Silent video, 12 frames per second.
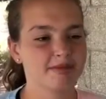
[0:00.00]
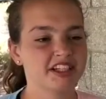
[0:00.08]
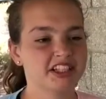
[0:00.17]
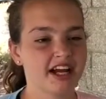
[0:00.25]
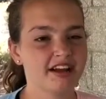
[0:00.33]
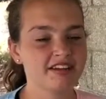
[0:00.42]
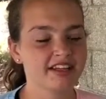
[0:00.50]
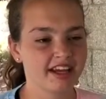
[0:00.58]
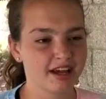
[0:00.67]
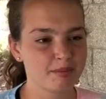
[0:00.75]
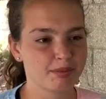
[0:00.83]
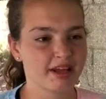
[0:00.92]
My child
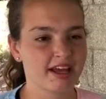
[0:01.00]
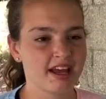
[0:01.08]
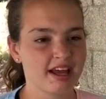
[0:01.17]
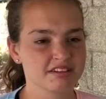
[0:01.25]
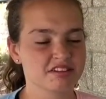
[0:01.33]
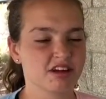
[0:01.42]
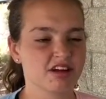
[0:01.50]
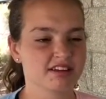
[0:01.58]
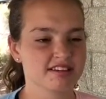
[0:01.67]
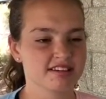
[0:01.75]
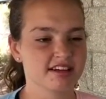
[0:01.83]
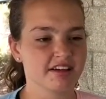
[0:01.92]
can't play as long
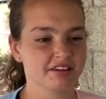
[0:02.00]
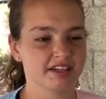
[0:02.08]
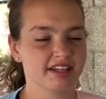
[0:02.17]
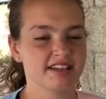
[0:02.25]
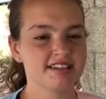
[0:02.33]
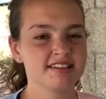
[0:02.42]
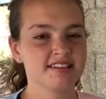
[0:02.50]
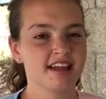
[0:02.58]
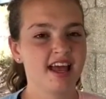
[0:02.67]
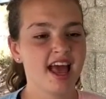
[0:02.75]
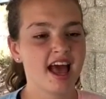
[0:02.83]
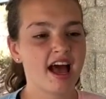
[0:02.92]
as the other kids
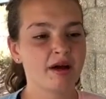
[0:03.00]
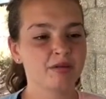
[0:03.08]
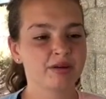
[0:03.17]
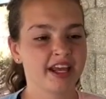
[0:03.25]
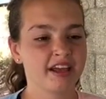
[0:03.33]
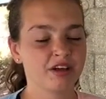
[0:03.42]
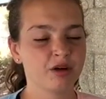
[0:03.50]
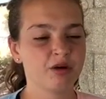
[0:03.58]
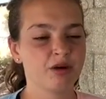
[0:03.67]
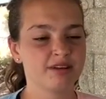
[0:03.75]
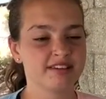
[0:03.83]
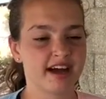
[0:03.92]
and can't
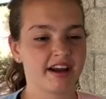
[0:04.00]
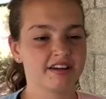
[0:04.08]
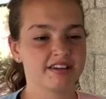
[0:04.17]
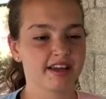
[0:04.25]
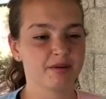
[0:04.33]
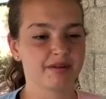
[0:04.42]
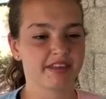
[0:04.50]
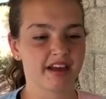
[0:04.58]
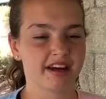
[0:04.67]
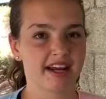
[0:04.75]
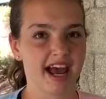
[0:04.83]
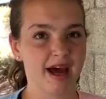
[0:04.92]
go an entire day
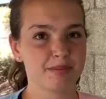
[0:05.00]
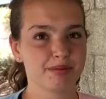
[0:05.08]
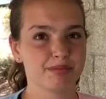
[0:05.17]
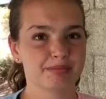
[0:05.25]
without a nap.